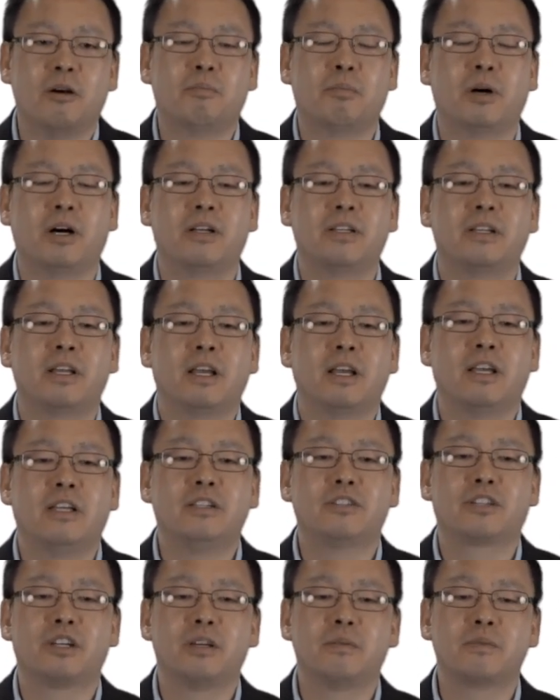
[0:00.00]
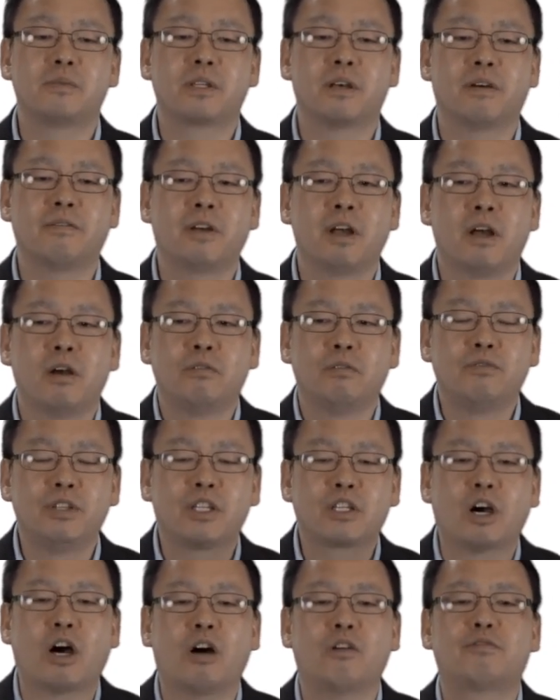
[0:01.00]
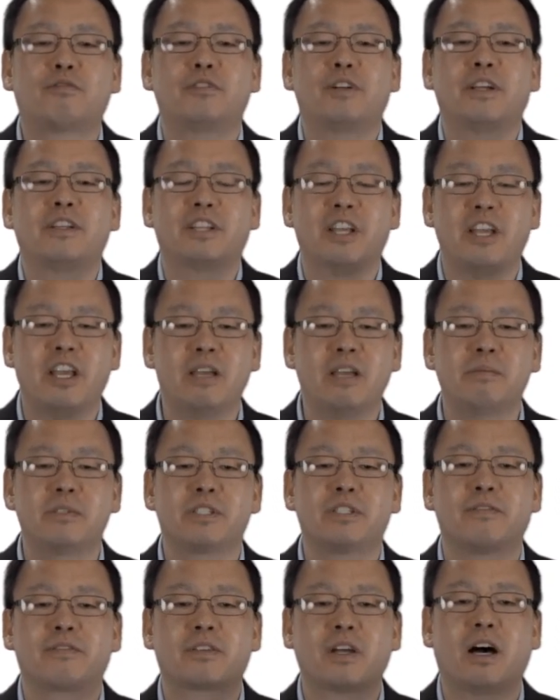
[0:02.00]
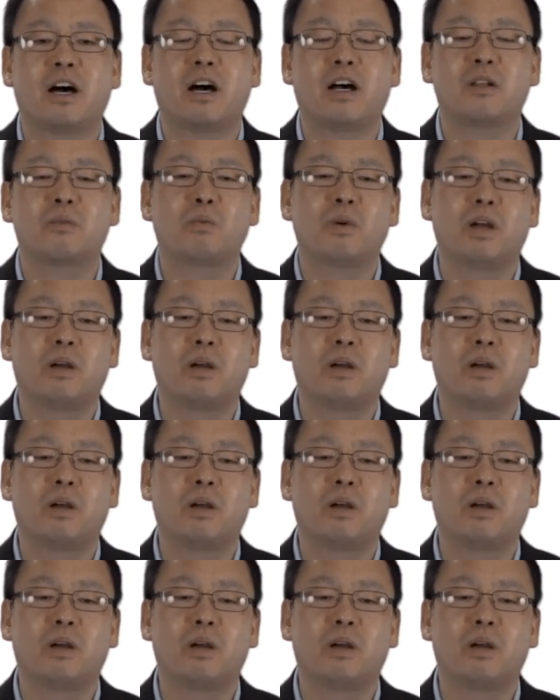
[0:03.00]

but in terms of recovering the image of God,